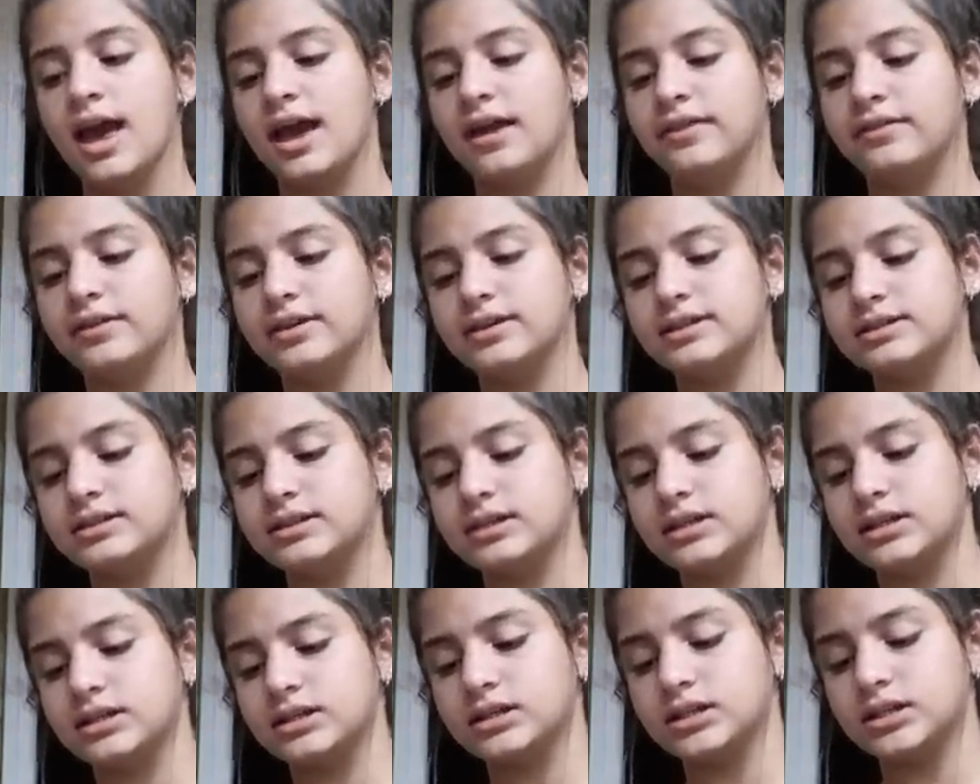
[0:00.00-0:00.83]
And this
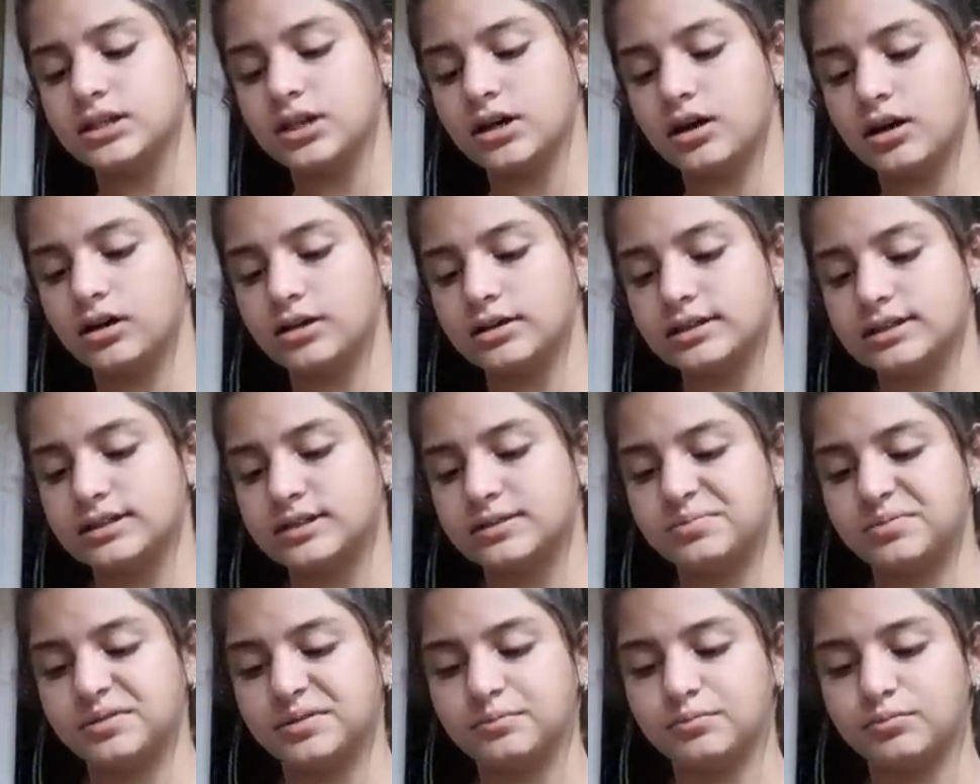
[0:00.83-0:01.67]
is the
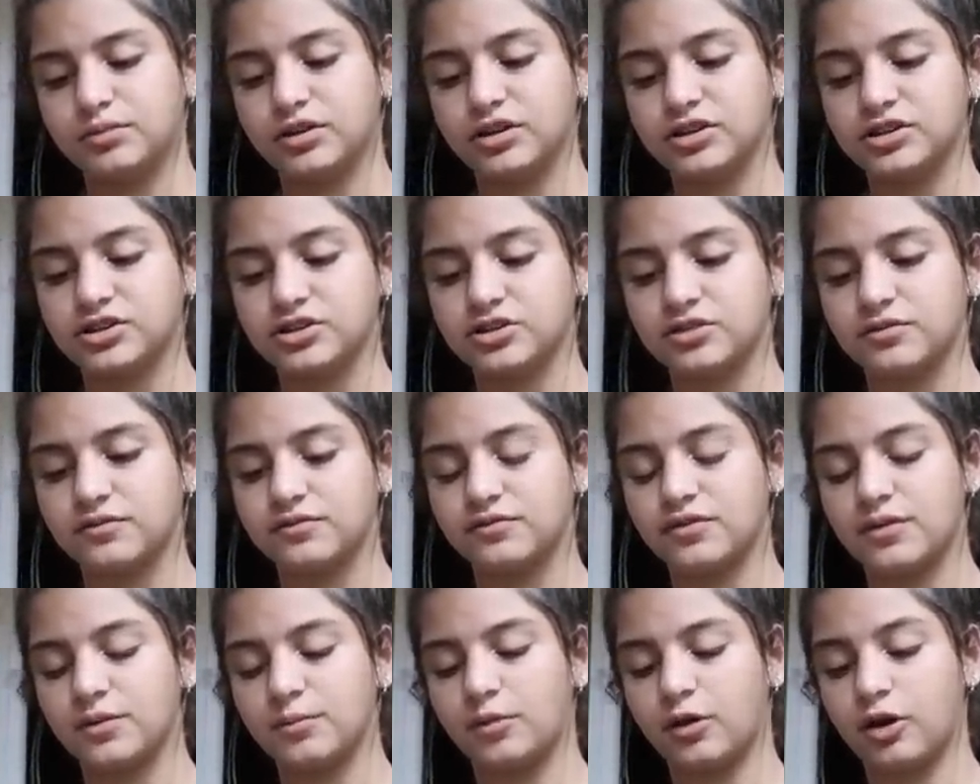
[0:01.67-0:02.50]
spin brush
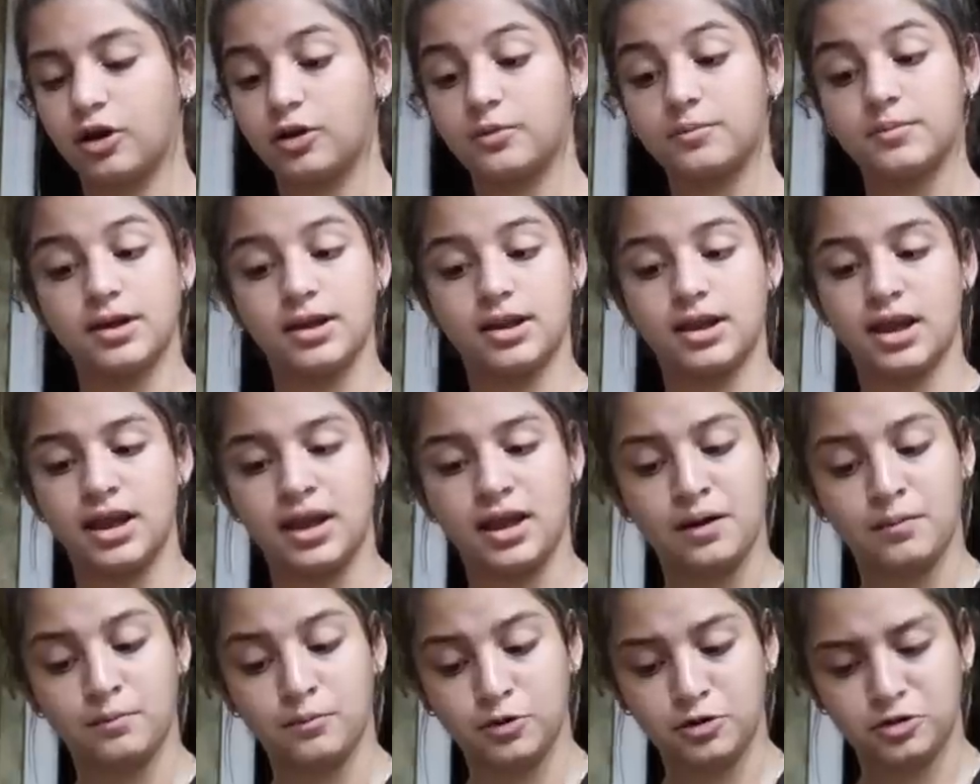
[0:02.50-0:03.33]
from Arm &
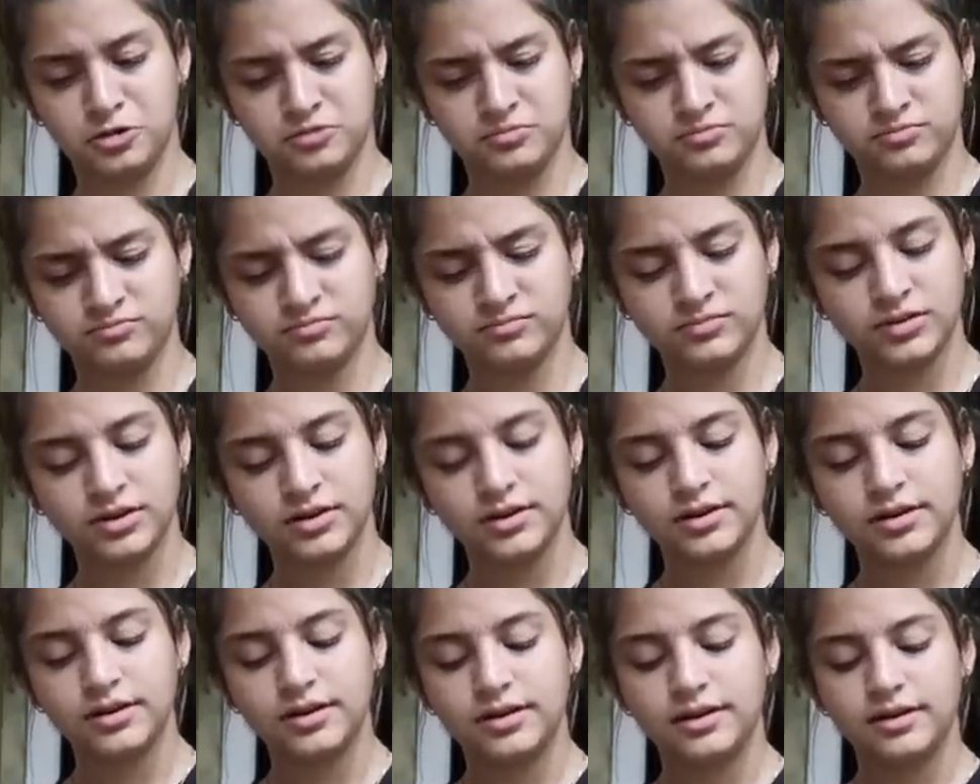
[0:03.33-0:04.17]
Hammer.
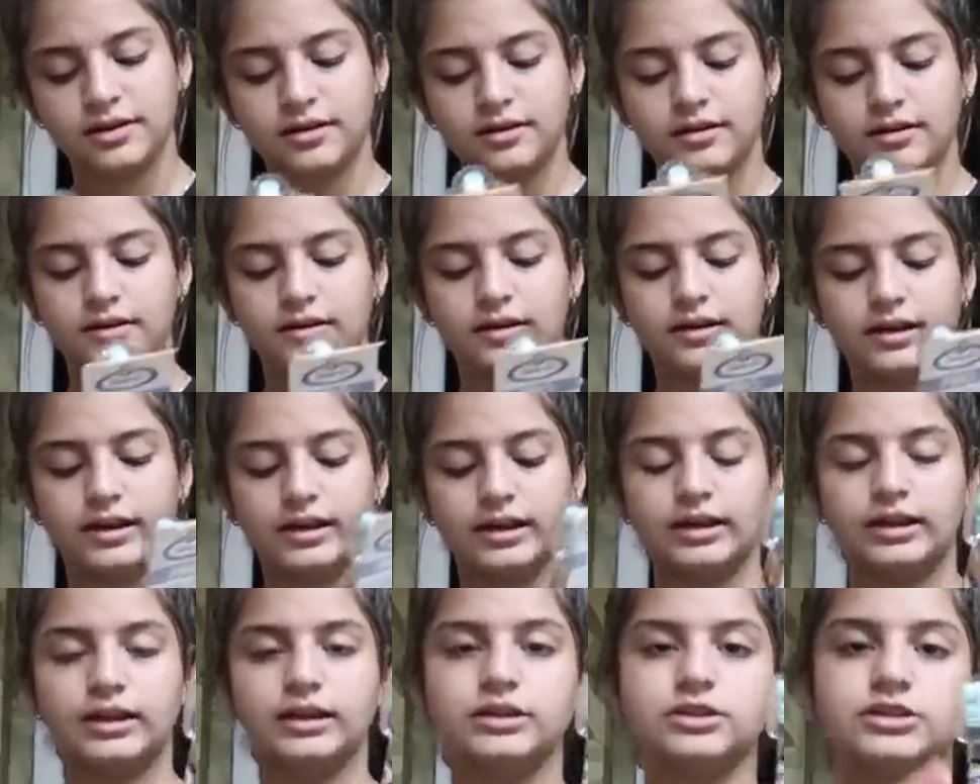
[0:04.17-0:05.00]

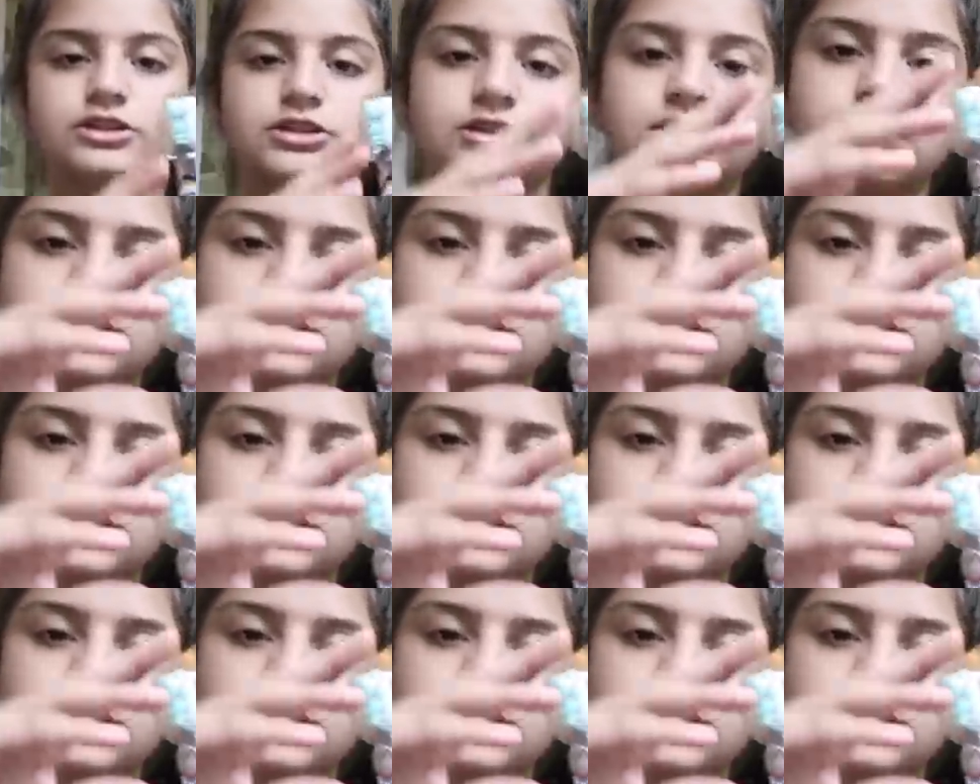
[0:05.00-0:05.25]
And it's